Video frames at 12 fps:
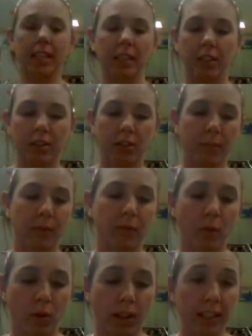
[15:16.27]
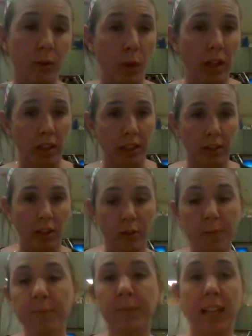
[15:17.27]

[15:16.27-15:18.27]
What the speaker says: need to do number 4 as well on their own.